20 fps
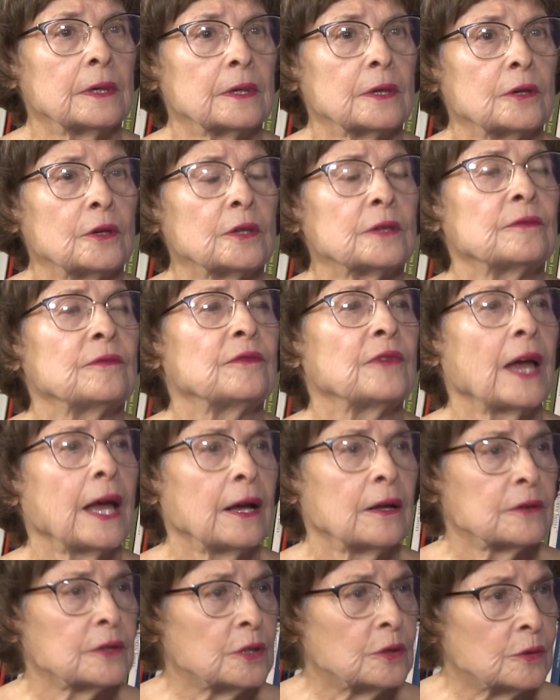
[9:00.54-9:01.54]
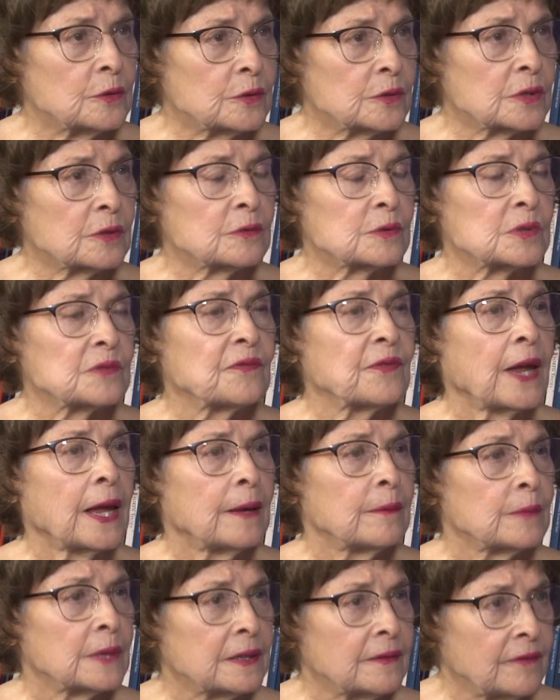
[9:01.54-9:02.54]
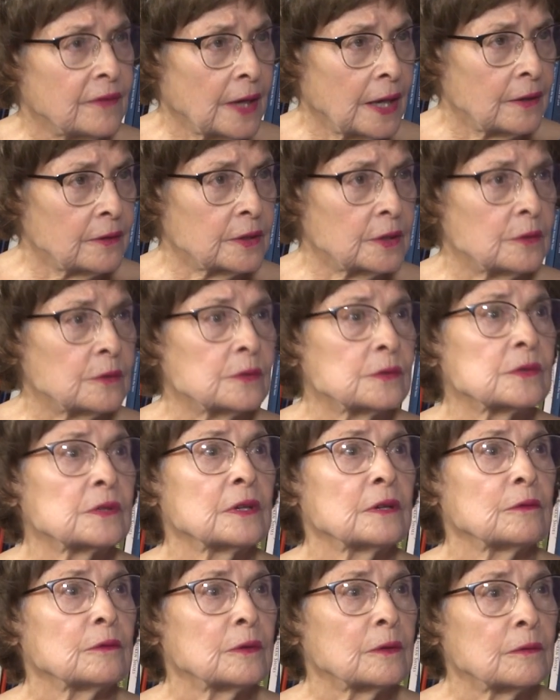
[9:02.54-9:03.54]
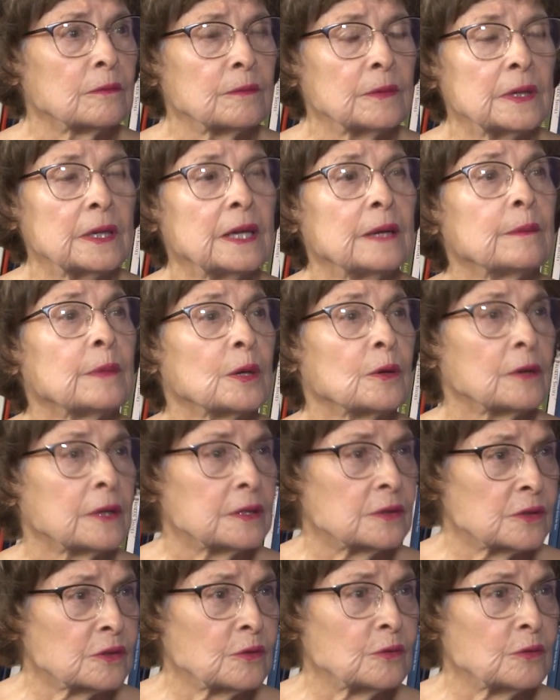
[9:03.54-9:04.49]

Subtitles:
good values. There was family values. There were immigrants